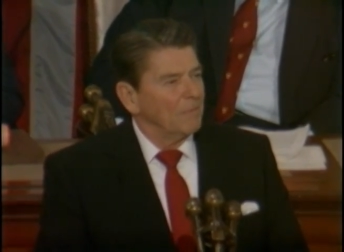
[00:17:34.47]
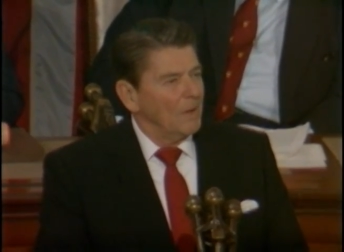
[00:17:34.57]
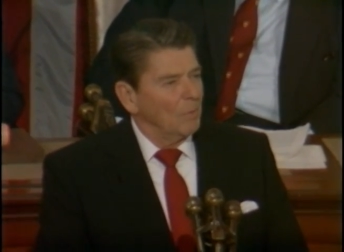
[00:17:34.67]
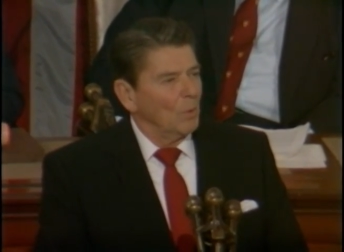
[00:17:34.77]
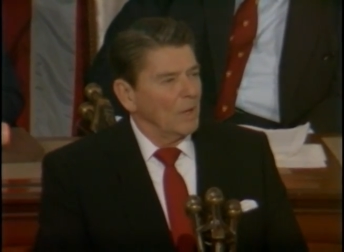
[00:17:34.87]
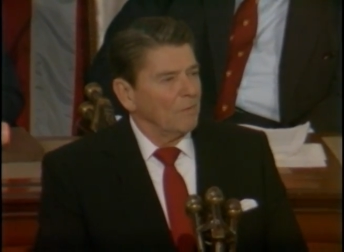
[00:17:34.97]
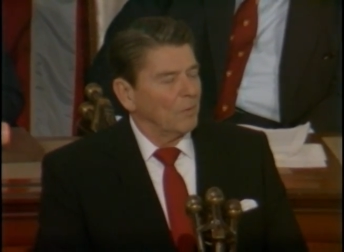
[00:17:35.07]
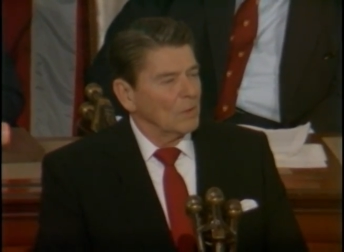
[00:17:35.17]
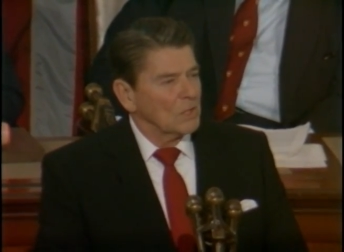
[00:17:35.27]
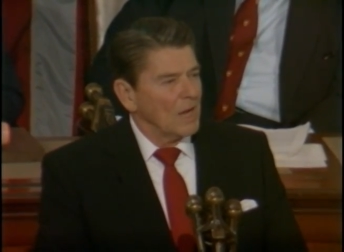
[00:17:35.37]
February
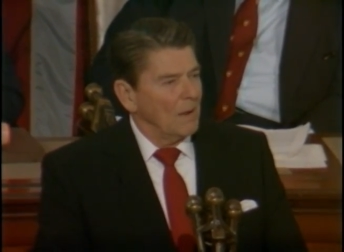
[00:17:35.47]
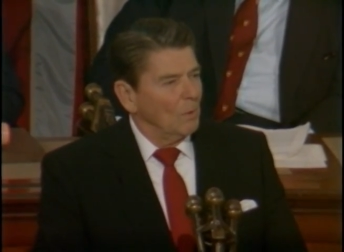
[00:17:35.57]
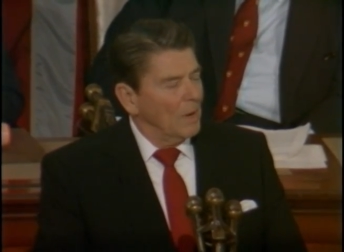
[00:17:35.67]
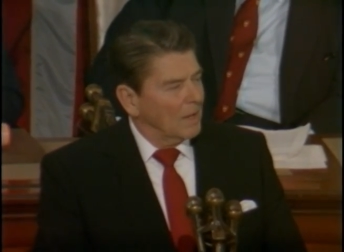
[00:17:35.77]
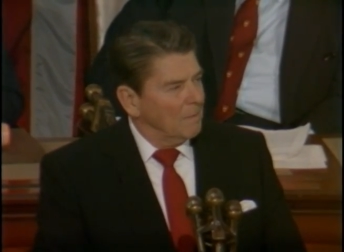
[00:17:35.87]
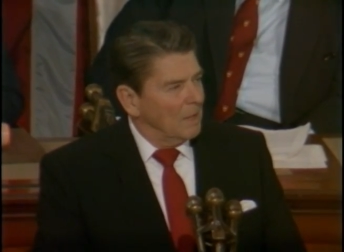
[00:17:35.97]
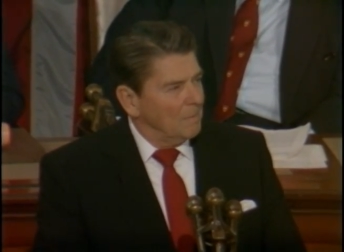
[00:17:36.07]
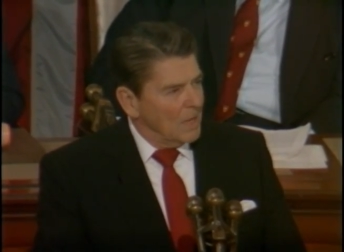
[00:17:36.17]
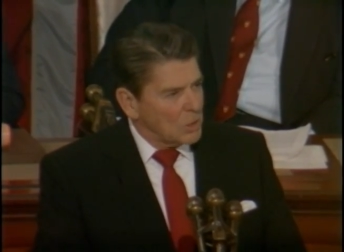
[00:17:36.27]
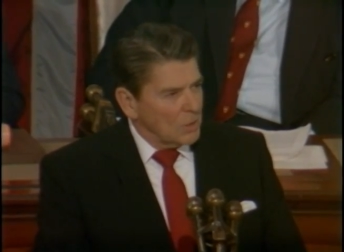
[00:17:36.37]
1st, I will
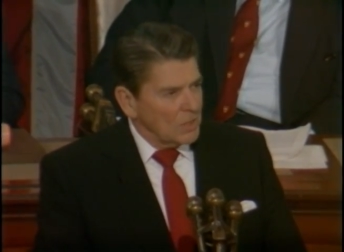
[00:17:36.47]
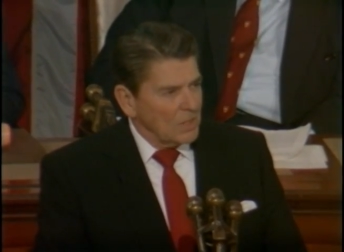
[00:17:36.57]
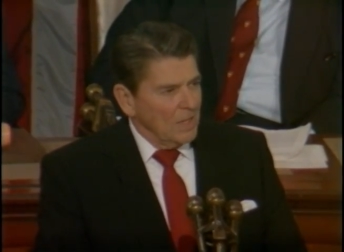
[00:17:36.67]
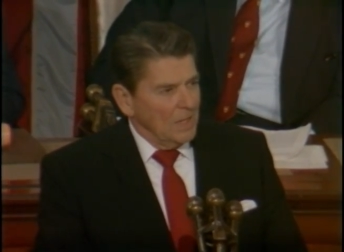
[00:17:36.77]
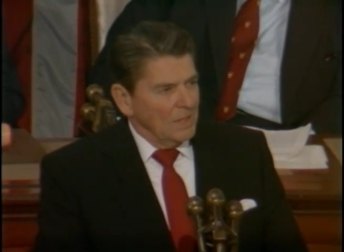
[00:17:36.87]
recommend measures